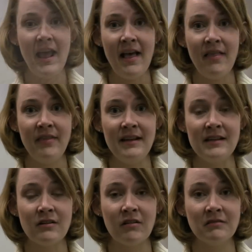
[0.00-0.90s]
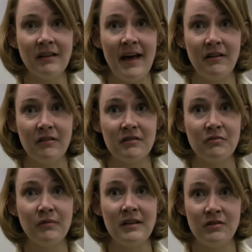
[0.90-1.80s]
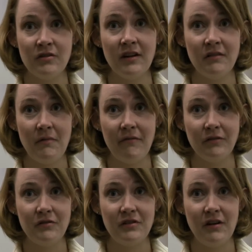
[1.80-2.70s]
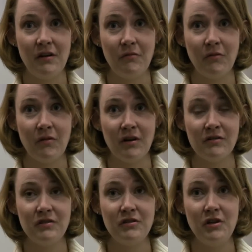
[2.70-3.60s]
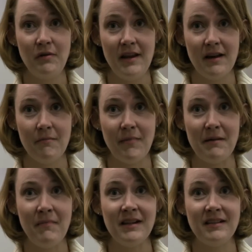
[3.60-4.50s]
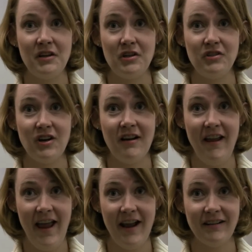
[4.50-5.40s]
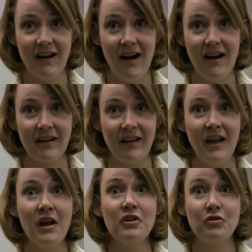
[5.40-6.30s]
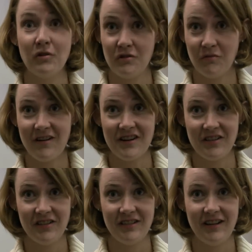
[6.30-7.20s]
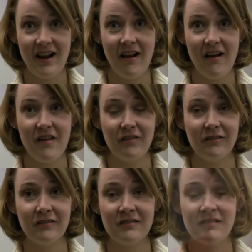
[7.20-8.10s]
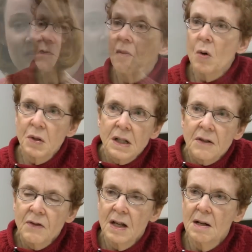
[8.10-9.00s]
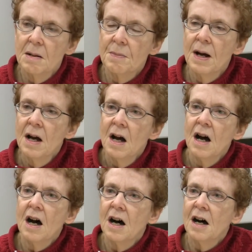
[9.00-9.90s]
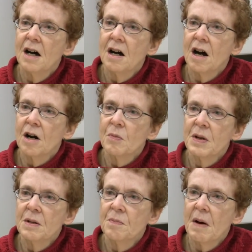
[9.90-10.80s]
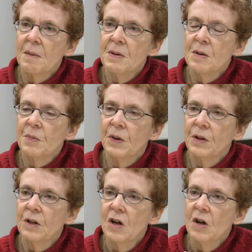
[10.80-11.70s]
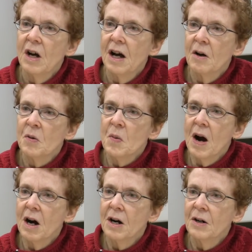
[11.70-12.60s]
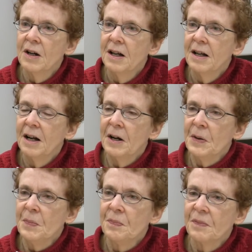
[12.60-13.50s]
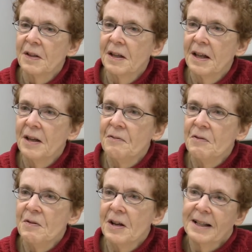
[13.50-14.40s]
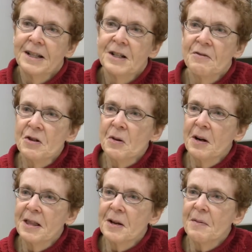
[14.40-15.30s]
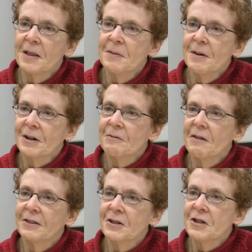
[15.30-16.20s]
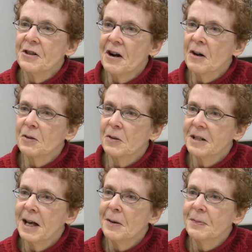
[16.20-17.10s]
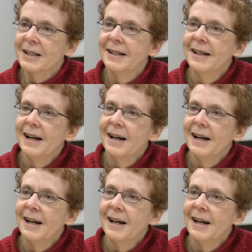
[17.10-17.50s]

And these are letters written during the Revolutionary War to him by men such as John Hancock, George Washington, and others. Most of them uh, are written by people uh, who are. Um, if, at least if you know anything about the American Revolution, they're household names.